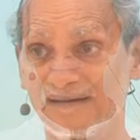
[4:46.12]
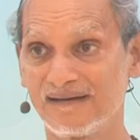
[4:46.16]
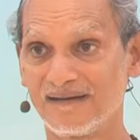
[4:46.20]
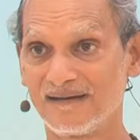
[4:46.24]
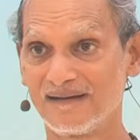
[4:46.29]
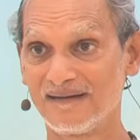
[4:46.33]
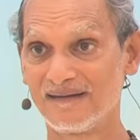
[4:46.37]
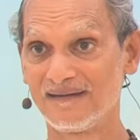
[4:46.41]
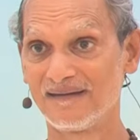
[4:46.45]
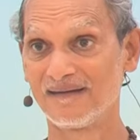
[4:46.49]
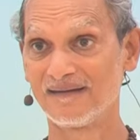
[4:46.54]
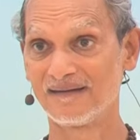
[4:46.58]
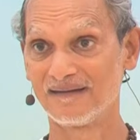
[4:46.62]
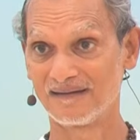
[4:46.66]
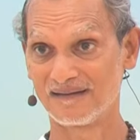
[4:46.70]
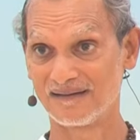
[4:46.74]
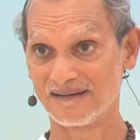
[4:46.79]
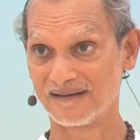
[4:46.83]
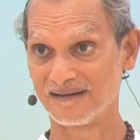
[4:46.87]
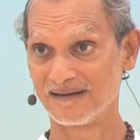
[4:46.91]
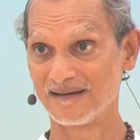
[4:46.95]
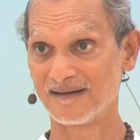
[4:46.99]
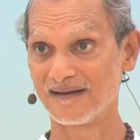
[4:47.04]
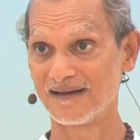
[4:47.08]
in the
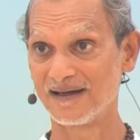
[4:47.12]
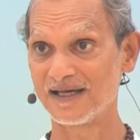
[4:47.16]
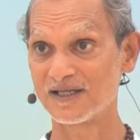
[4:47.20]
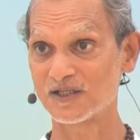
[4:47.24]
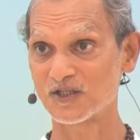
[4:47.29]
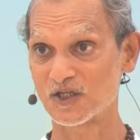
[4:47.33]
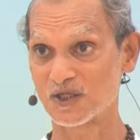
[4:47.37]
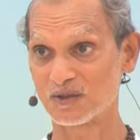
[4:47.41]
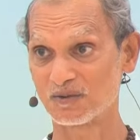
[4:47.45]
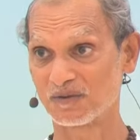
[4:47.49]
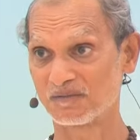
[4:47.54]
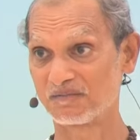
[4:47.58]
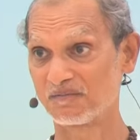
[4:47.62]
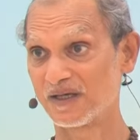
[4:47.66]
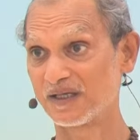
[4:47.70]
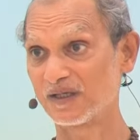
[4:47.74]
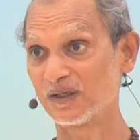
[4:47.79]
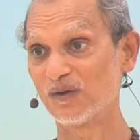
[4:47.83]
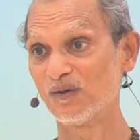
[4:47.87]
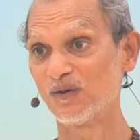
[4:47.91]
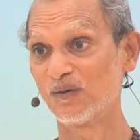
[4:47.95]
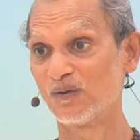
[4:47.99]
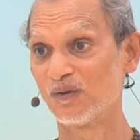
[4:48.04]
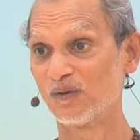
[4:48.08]
ashram of my
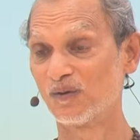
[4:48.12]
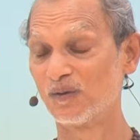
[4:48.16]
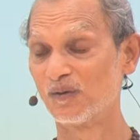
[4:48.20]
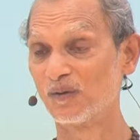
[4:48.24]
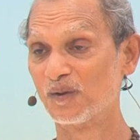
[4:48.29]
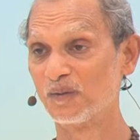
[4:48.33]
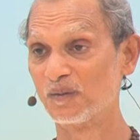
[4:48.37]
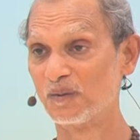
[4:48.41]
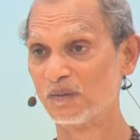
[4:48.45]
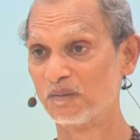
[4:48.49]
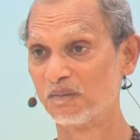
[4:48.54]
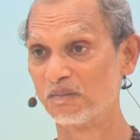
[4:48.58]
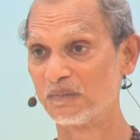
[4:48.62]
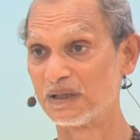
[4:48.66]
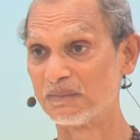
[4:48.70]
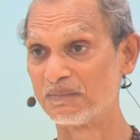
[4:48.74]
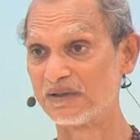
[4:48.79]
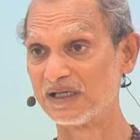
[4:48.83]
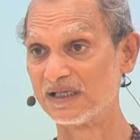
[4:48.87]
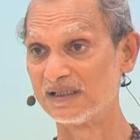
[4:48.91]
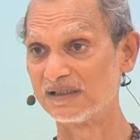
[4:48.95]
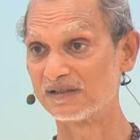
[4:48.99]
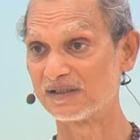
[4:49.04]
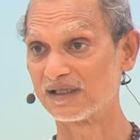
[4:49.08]
guru, Baba
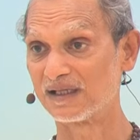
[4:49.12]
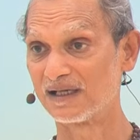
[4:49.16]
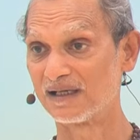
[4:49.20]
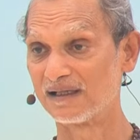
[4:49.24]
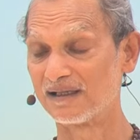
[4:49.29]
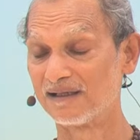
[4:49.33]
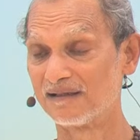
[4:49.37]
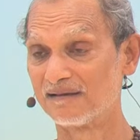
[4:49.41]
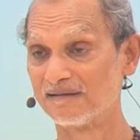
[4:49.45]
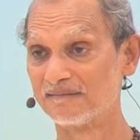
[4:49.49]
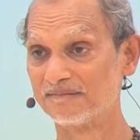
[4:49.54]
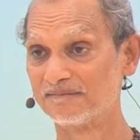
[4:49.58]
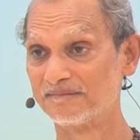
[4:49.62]
Nityananda.